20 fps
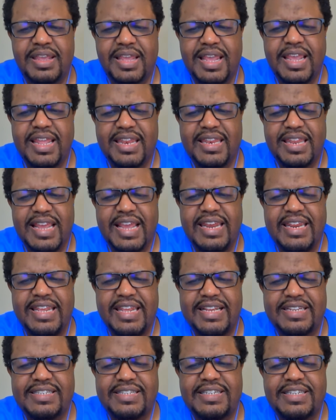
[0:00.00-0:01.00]
And that
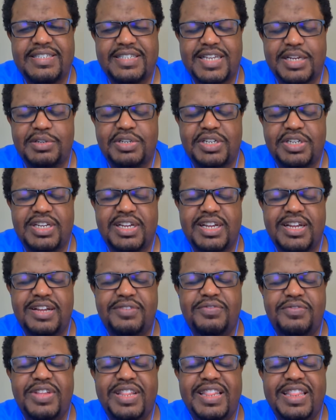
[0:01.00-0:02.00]
is the subject
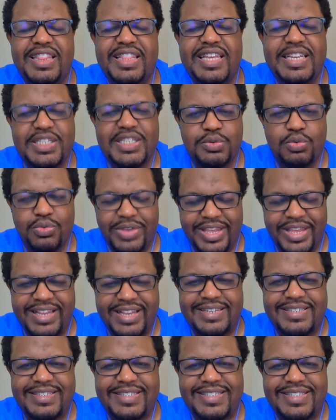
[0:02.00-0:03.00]
of this
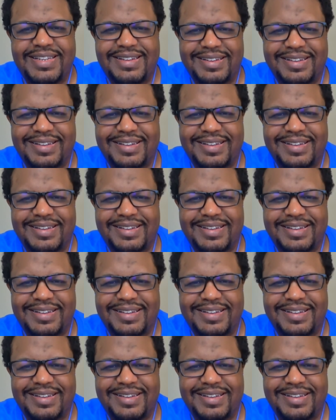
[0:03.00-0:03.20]
week's